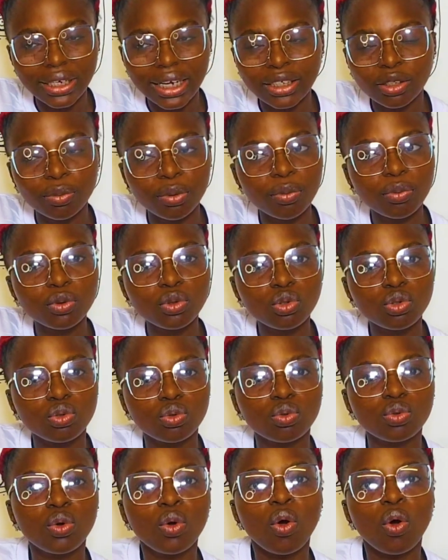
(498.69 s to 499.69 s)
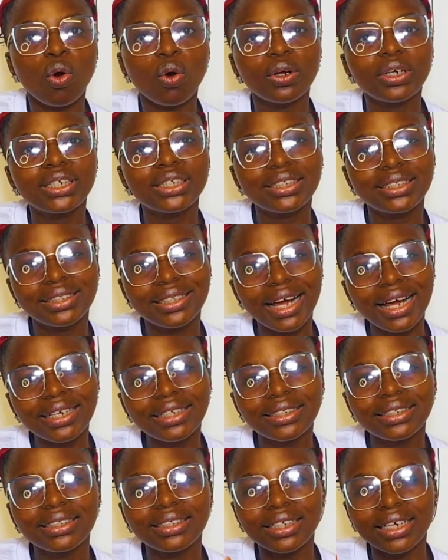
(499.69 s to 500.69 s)
and be able to
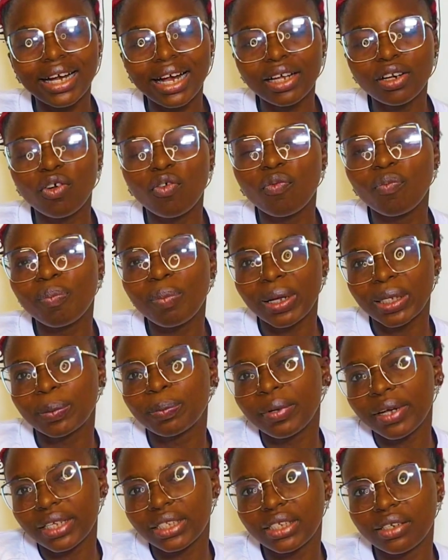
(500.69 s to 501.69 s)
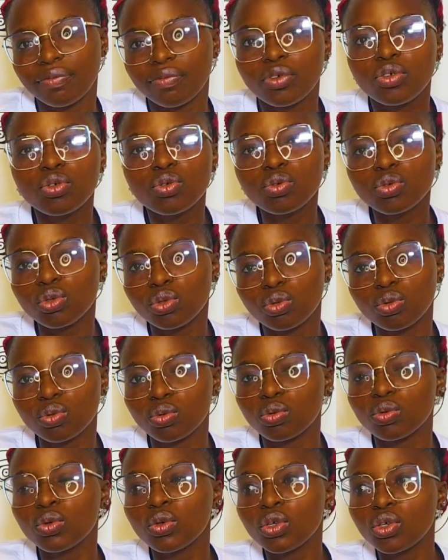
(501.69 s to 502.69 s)
understand the kind of perspective you
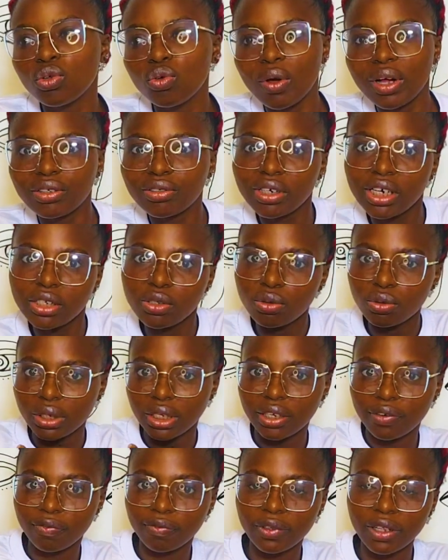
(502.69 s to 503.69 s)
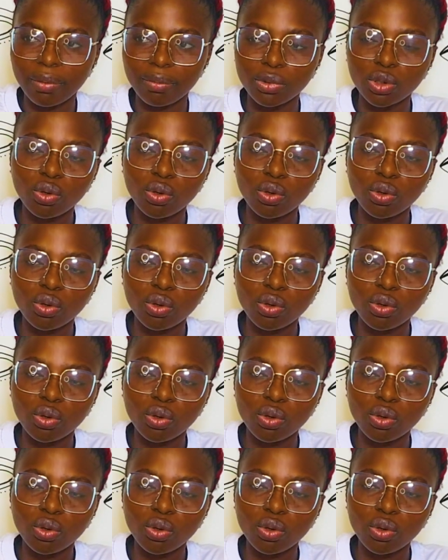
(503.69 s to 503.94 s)
are trying to give them.